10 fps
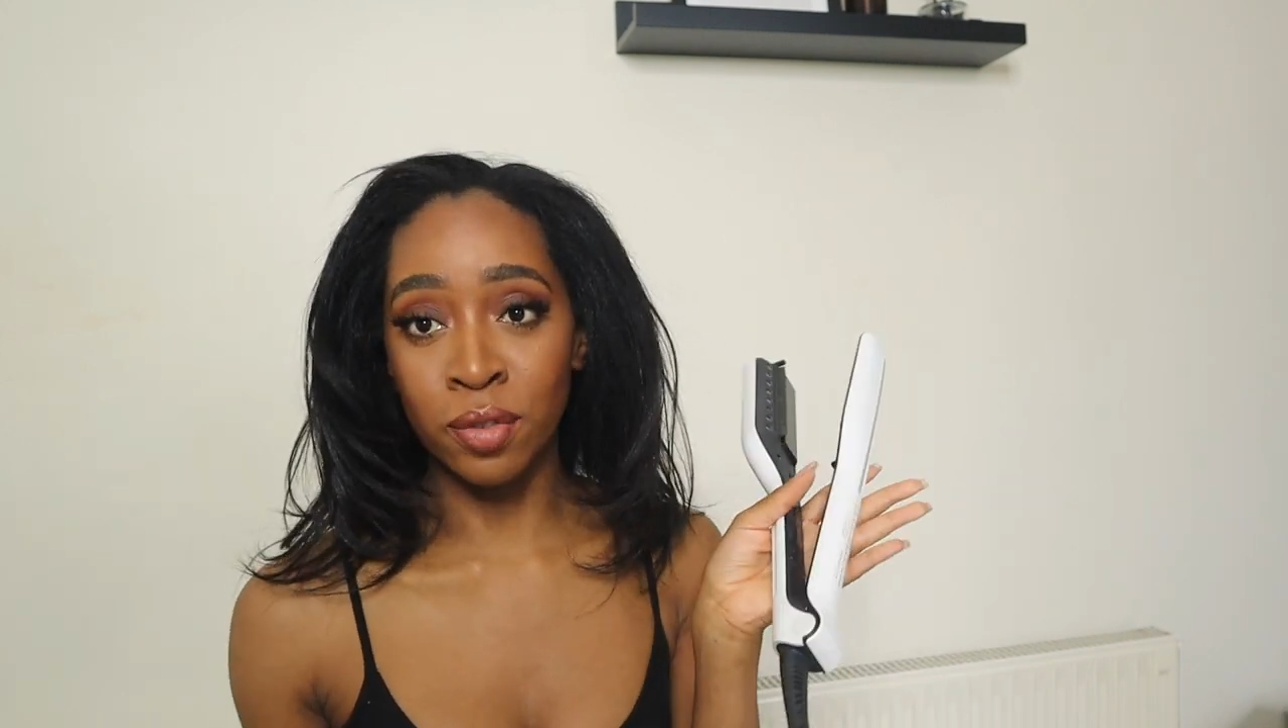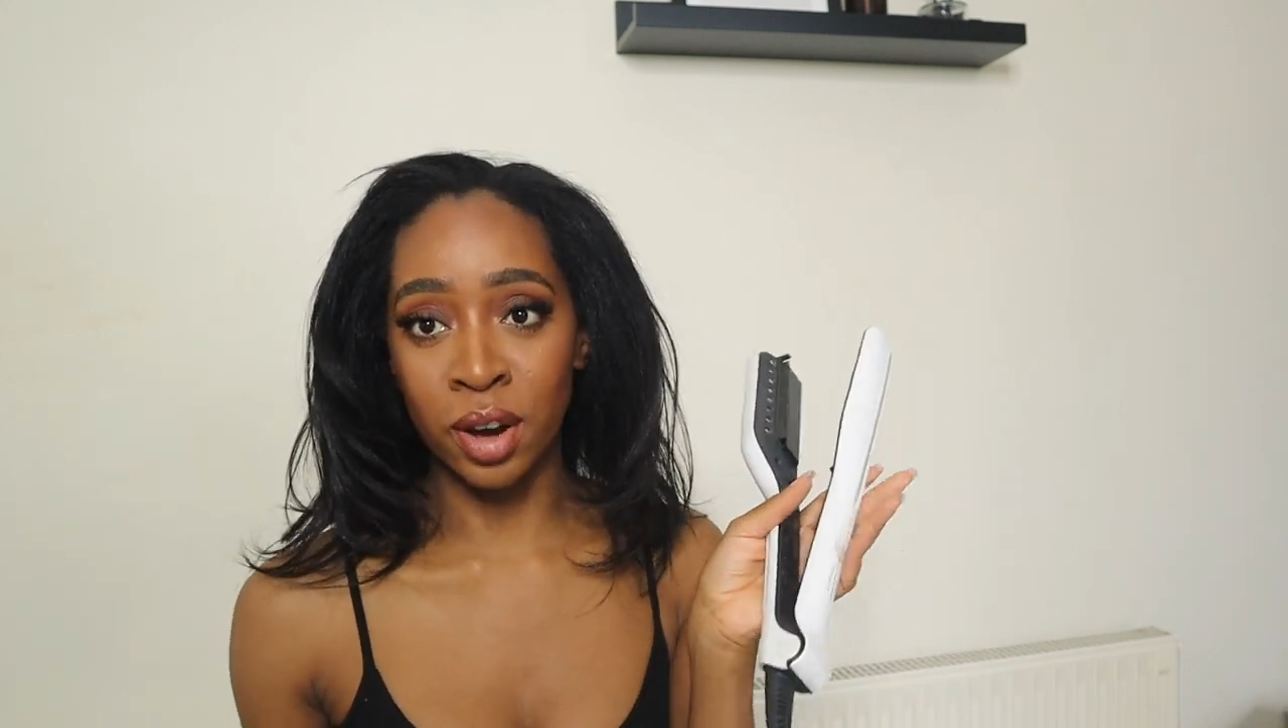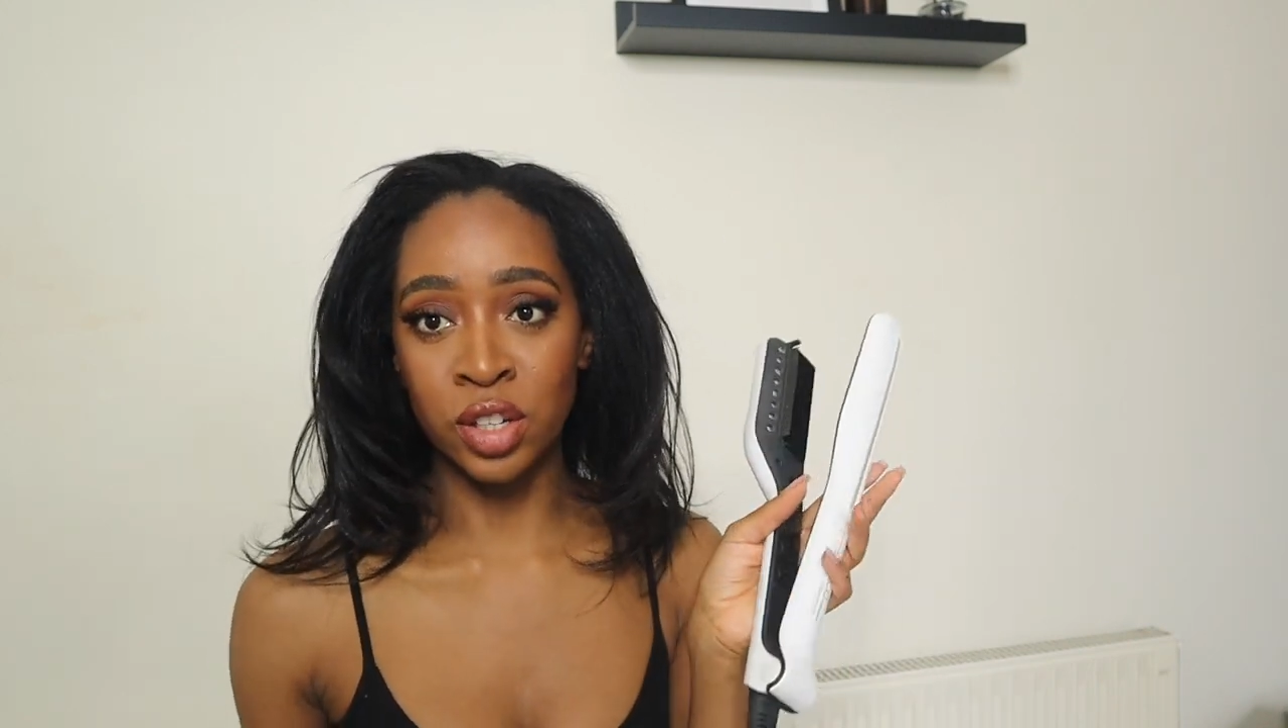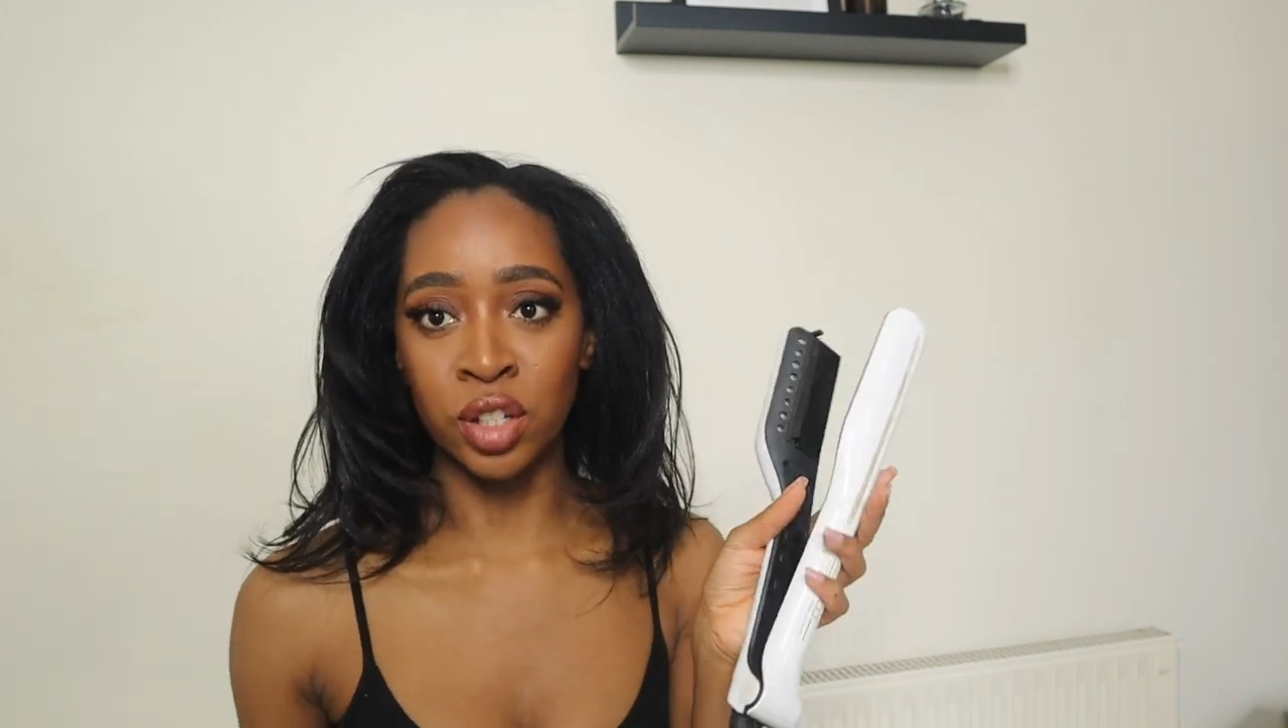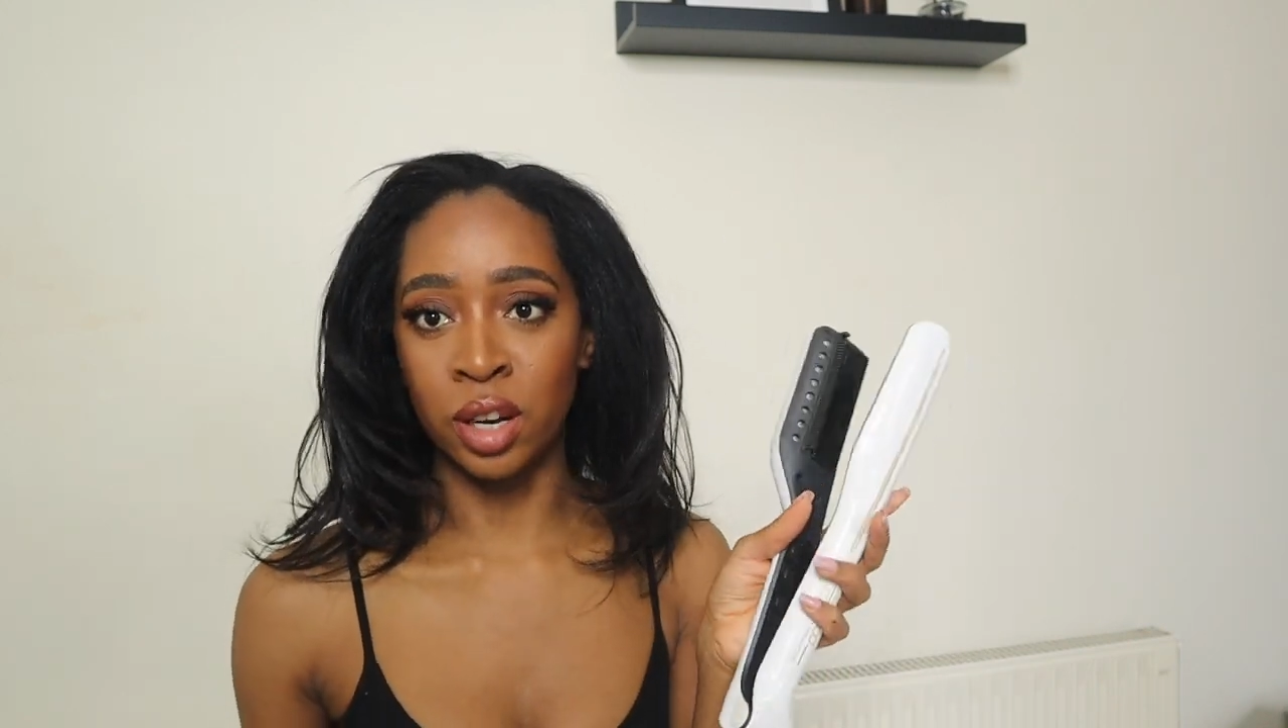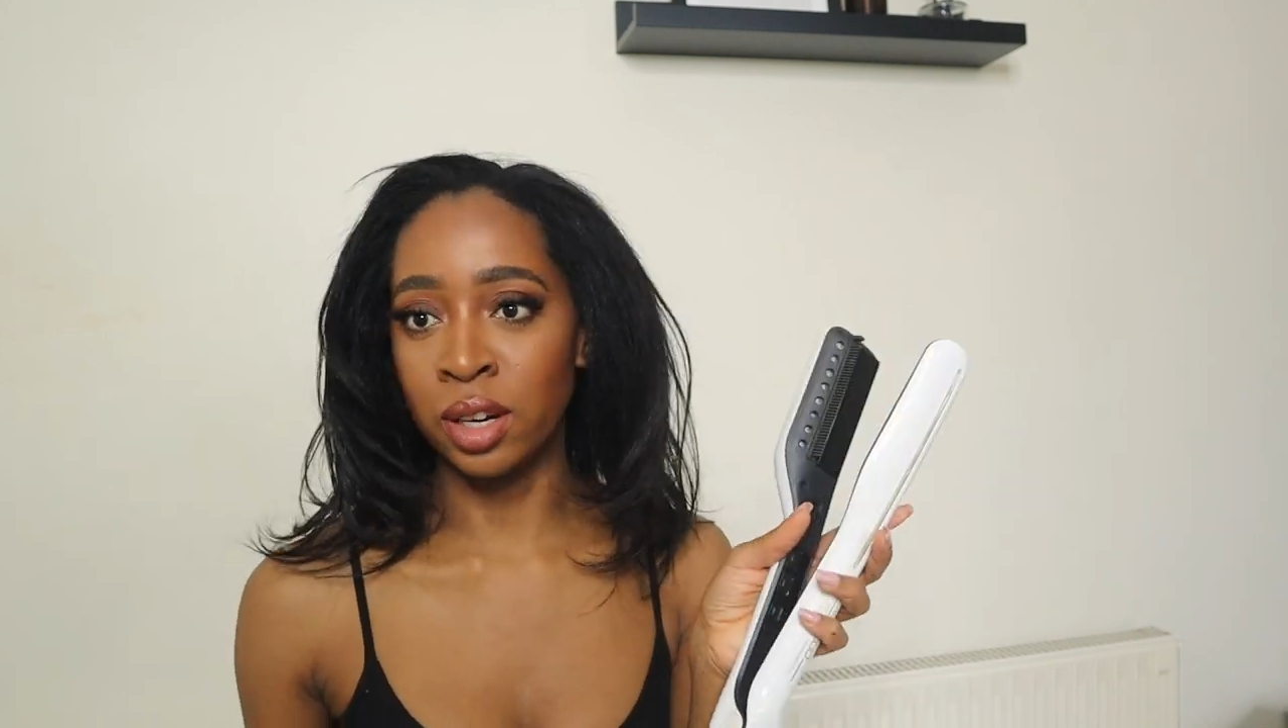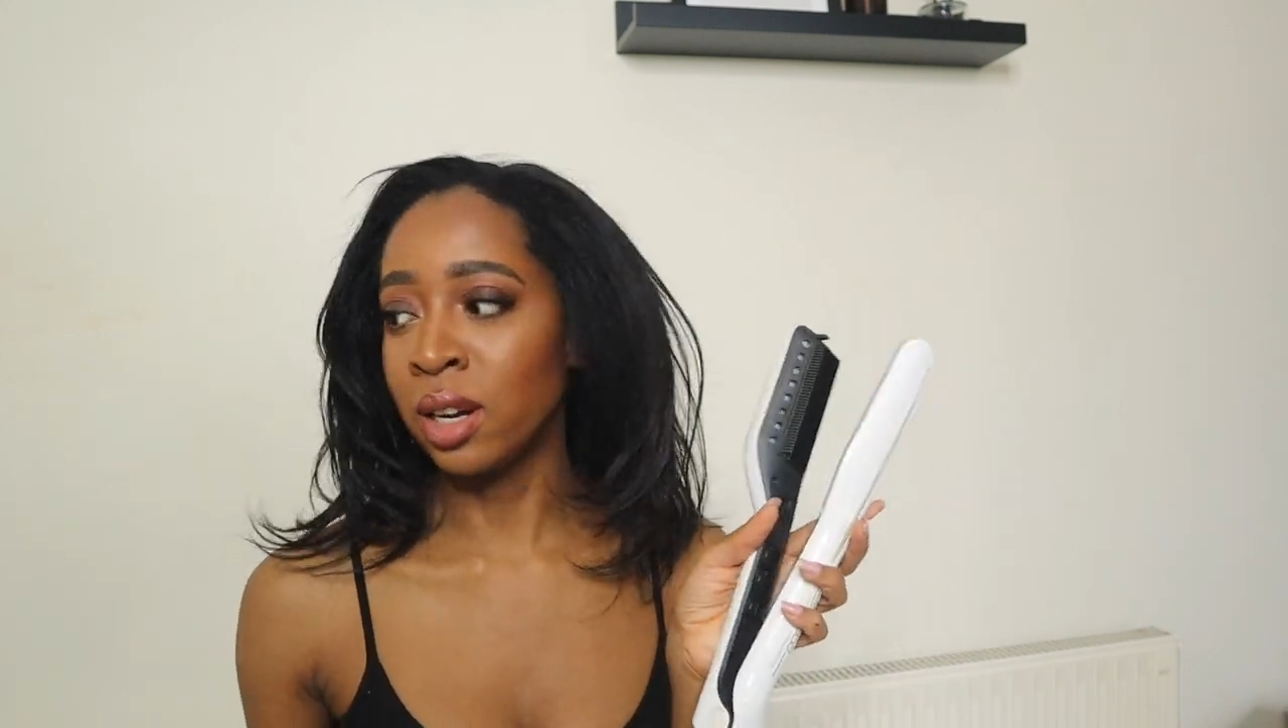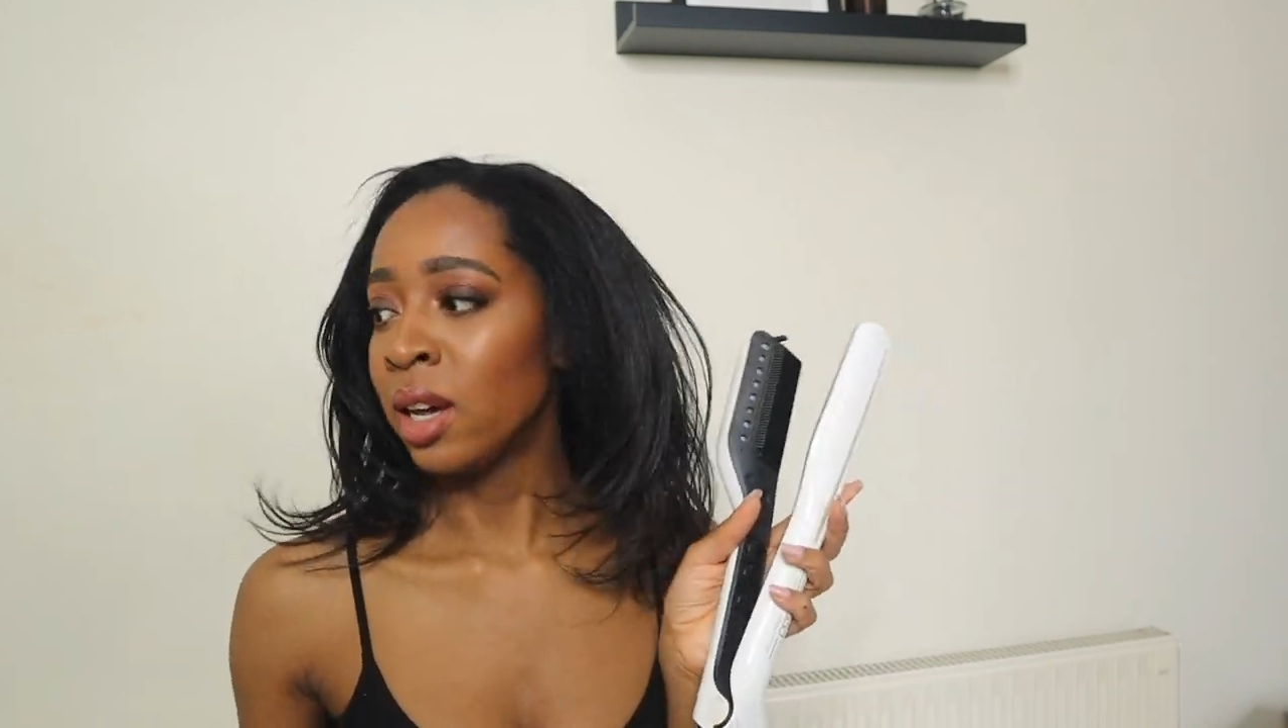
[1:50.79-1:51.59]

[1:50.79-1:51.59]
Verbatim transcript: version.